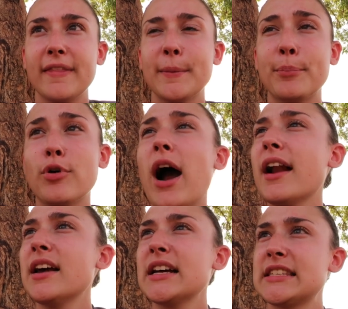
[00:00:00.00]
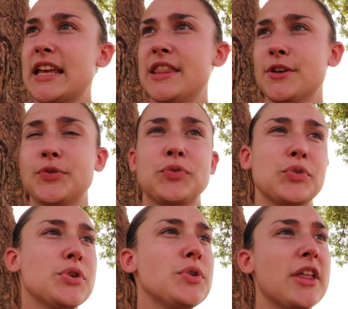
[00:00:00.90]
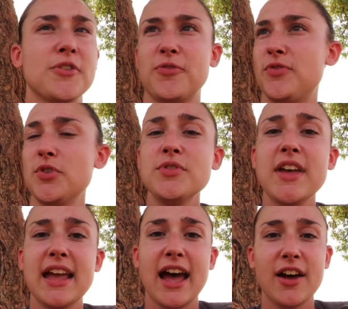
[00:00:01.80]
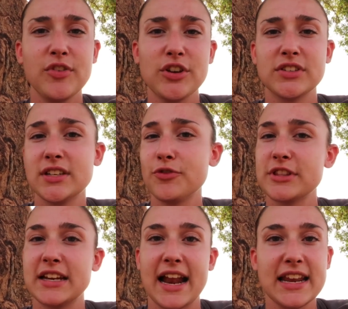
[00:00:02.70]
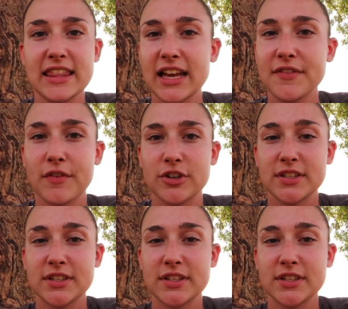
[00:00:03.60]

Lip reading: The products and the fruit and the food they have here is different than anything I've ever